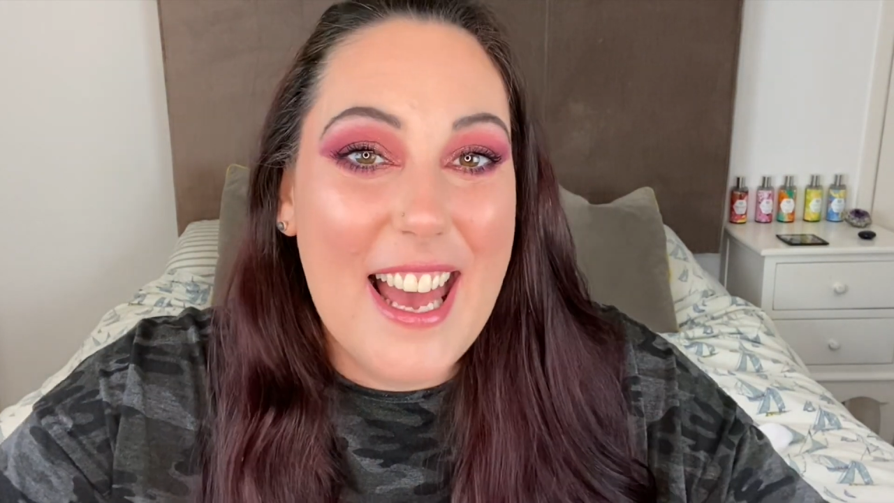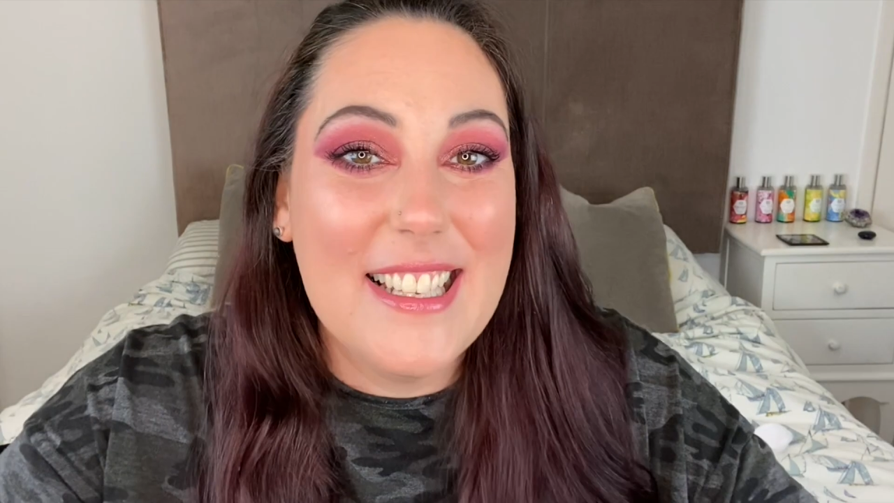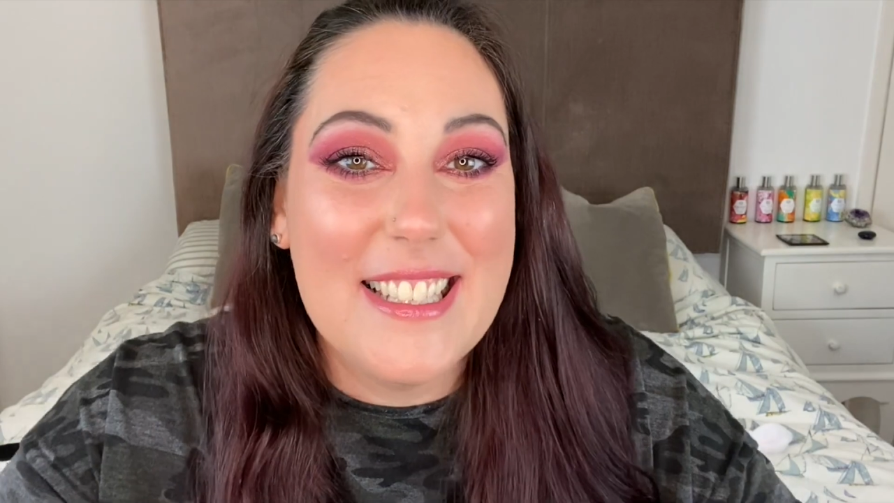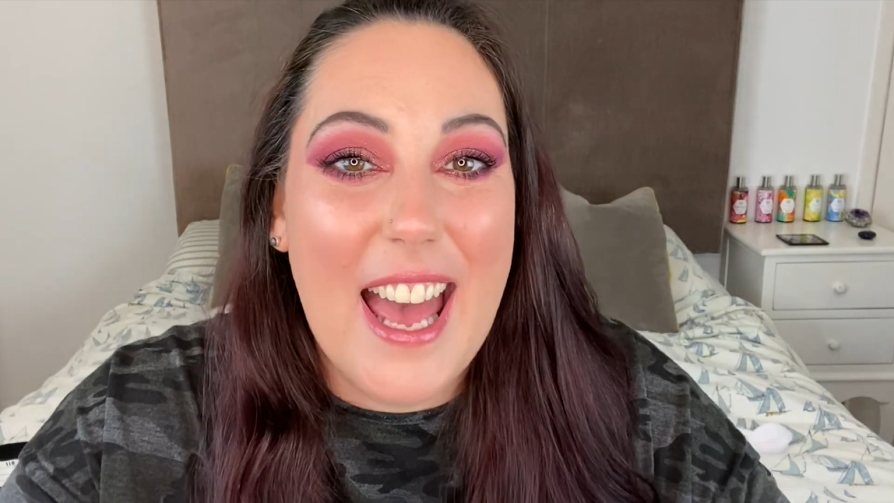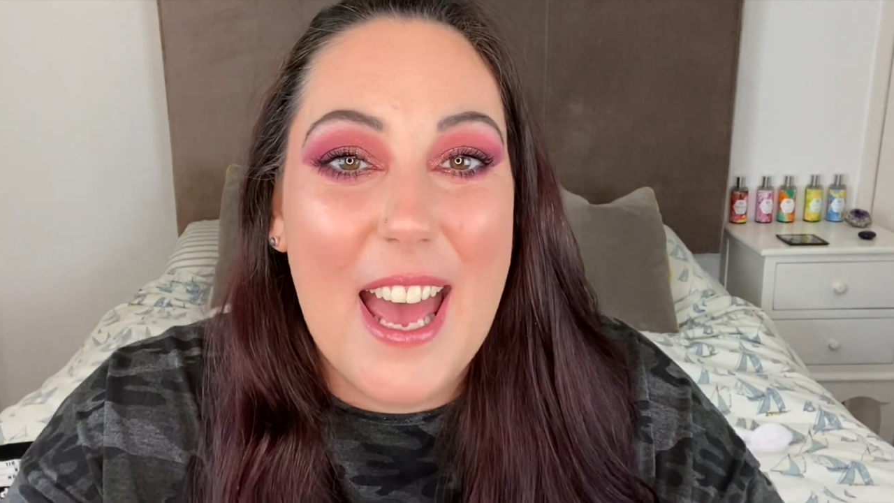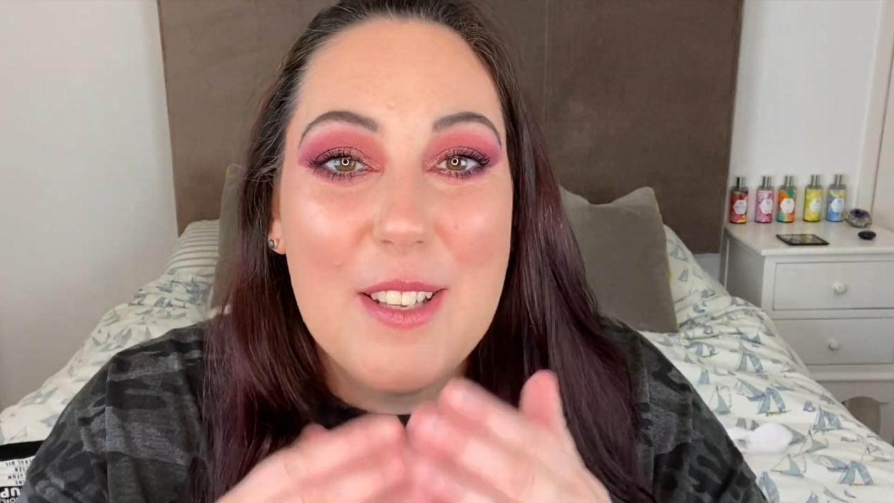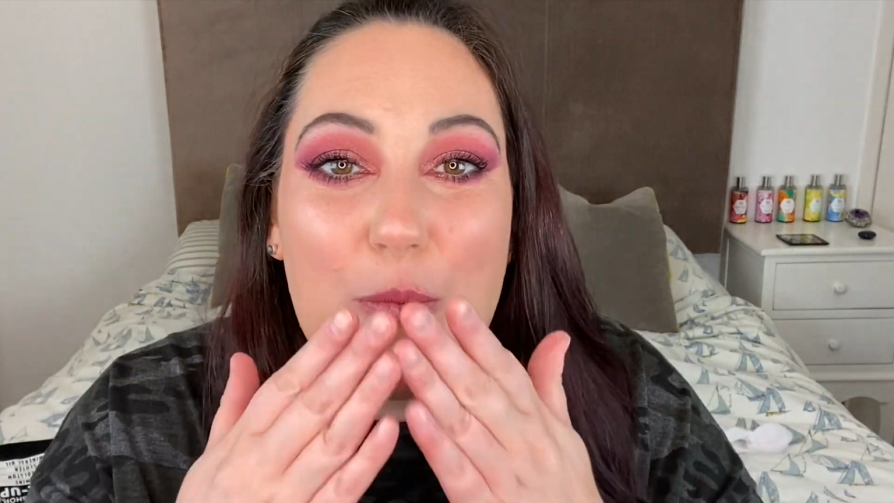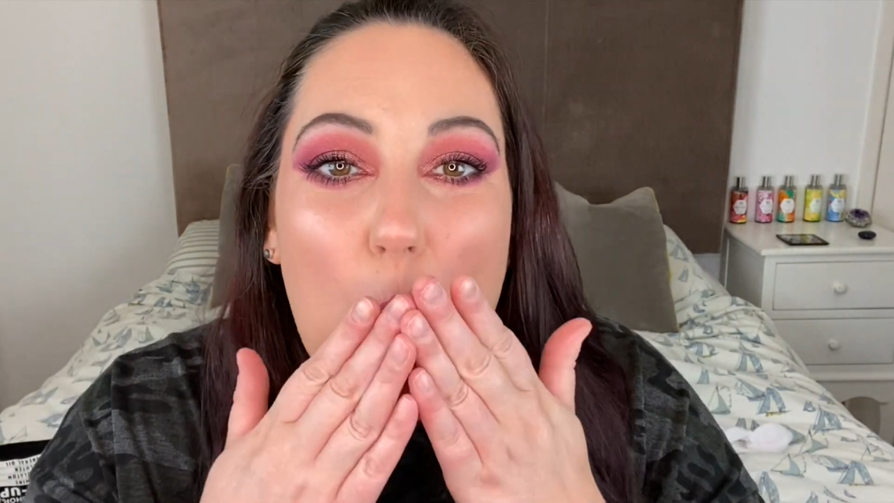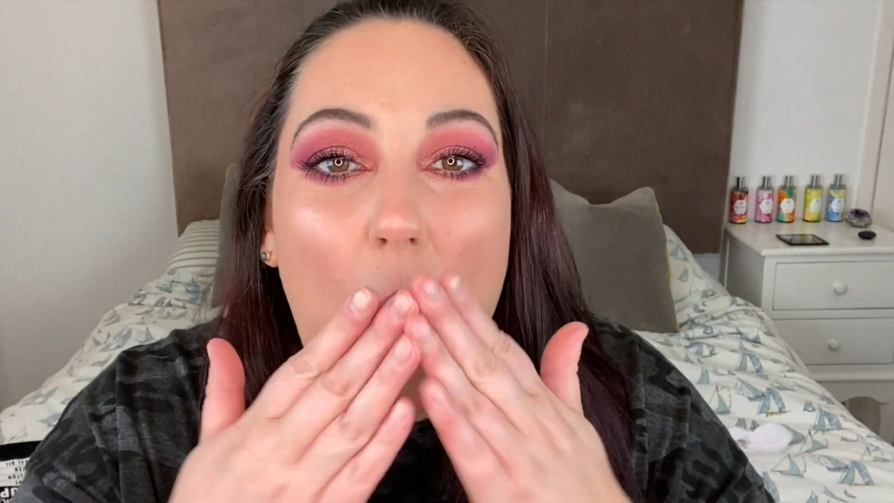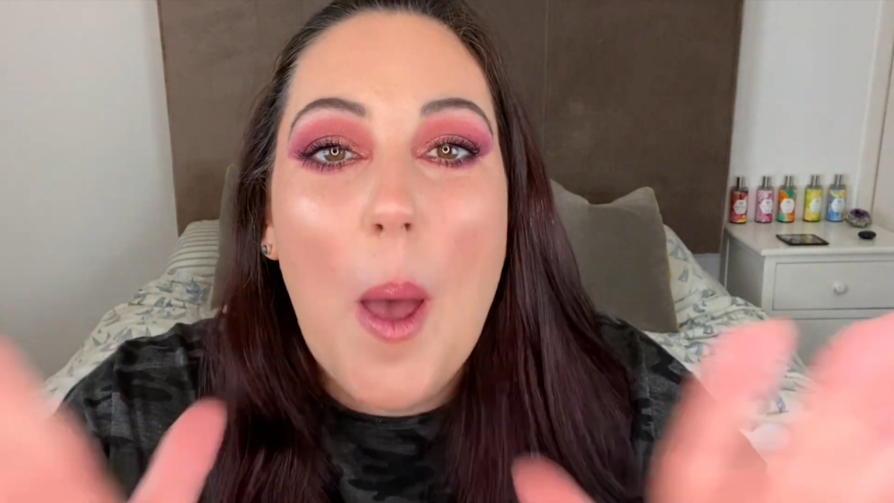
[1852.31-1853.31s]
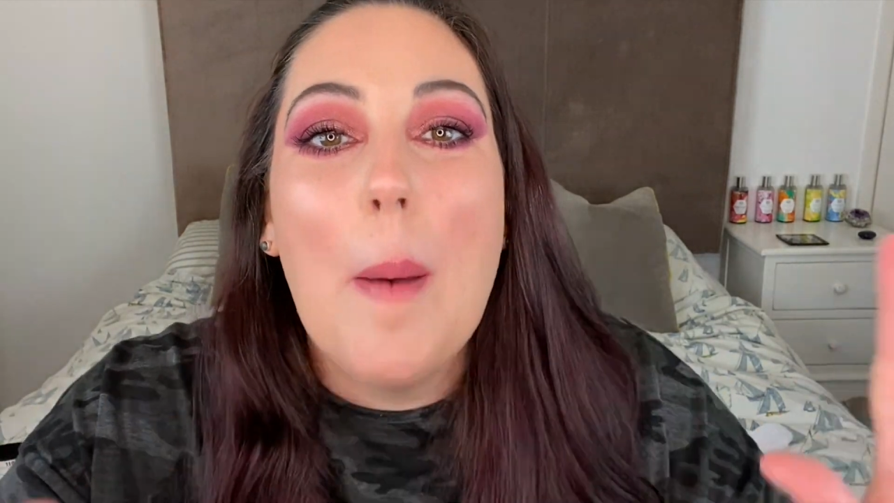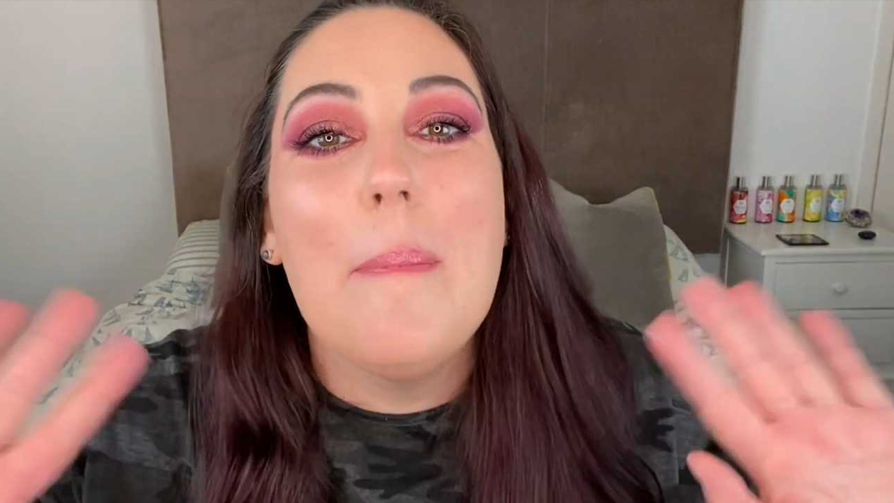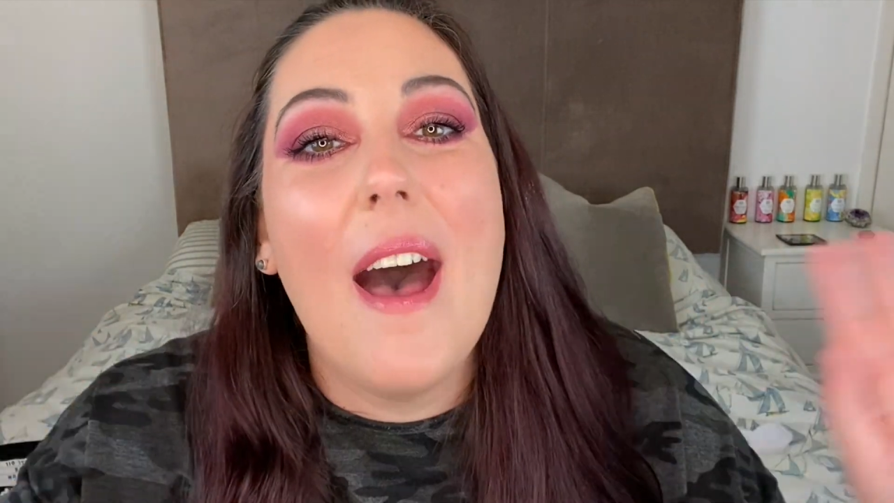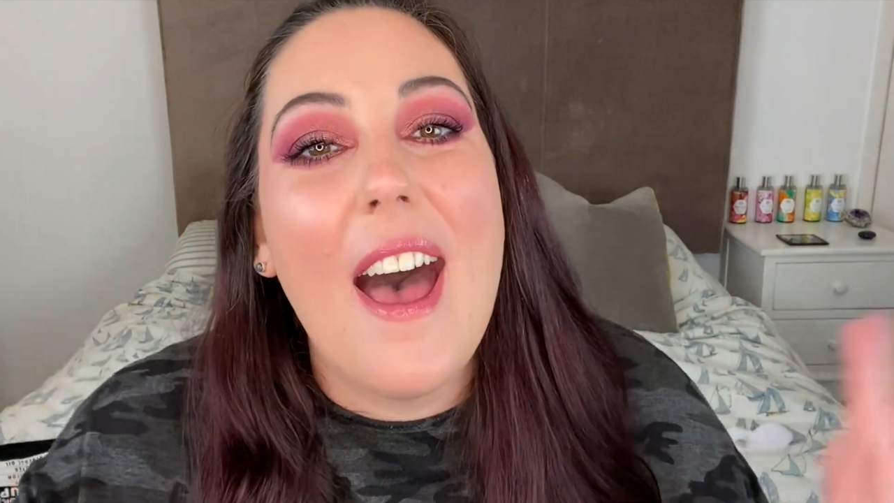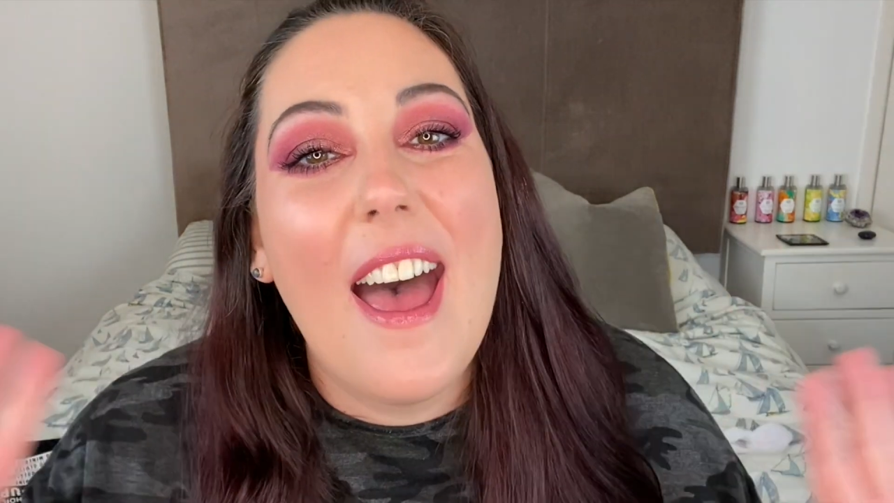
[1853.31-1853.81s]
Thanks guys,
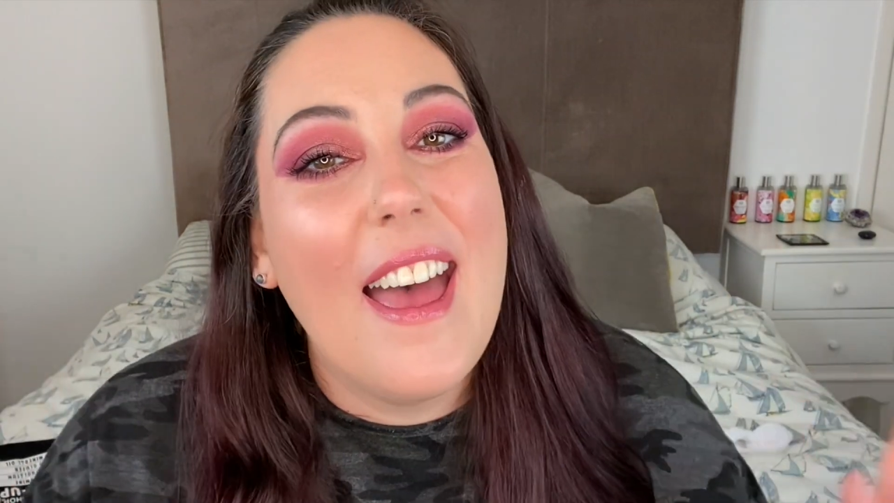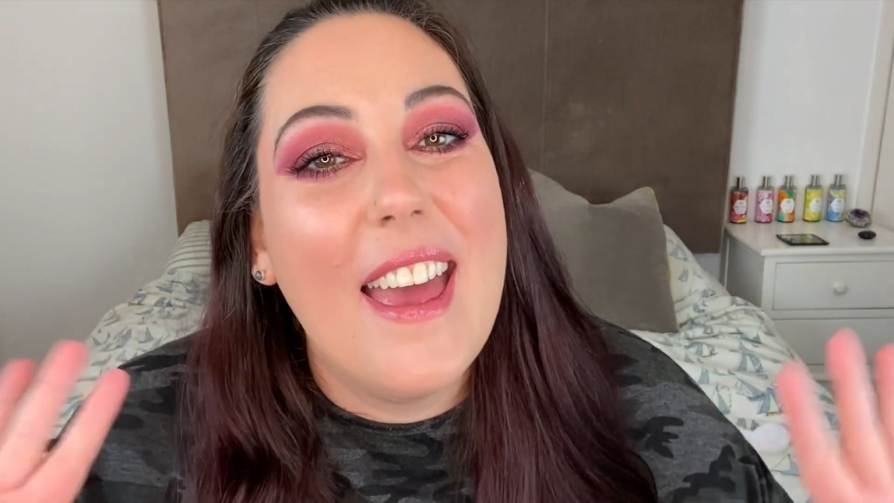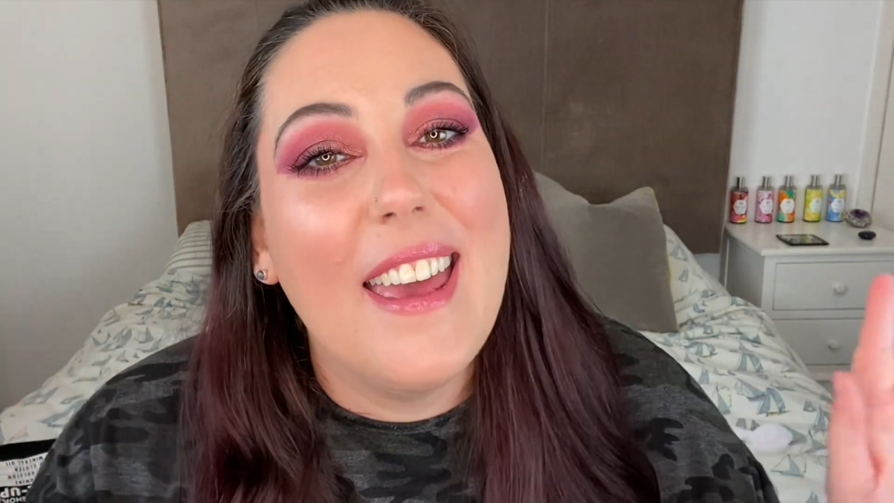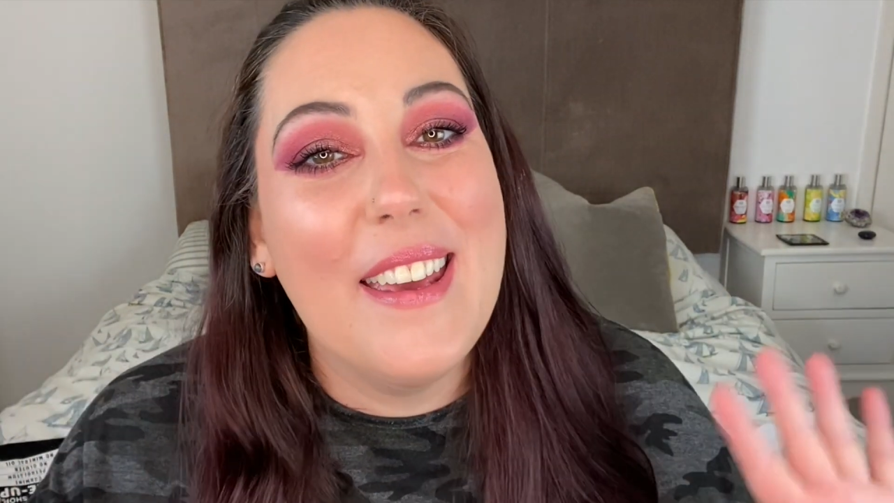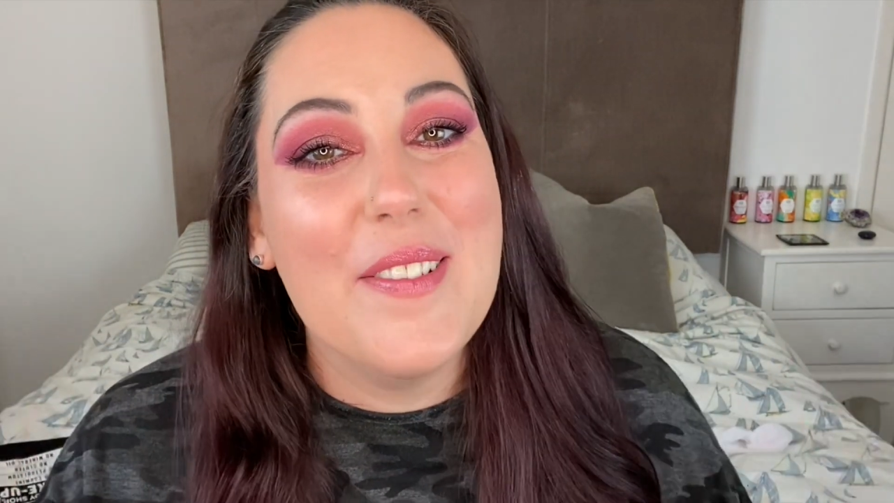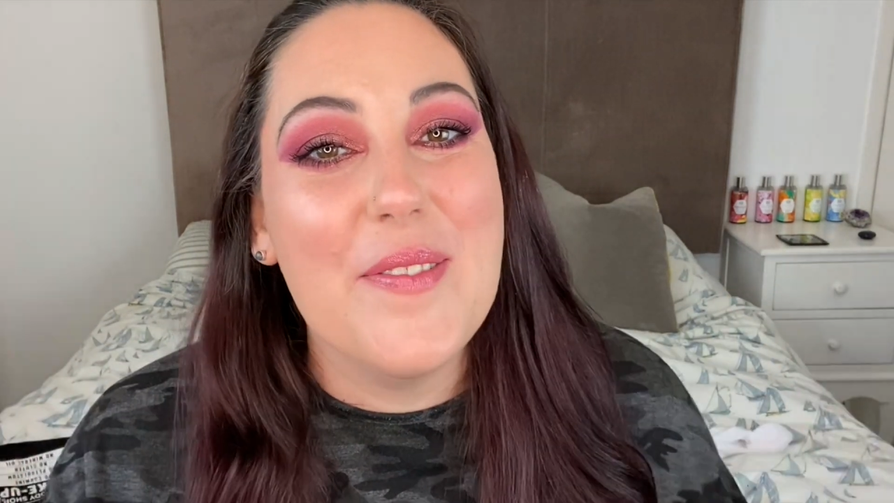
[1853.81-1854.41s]
bye.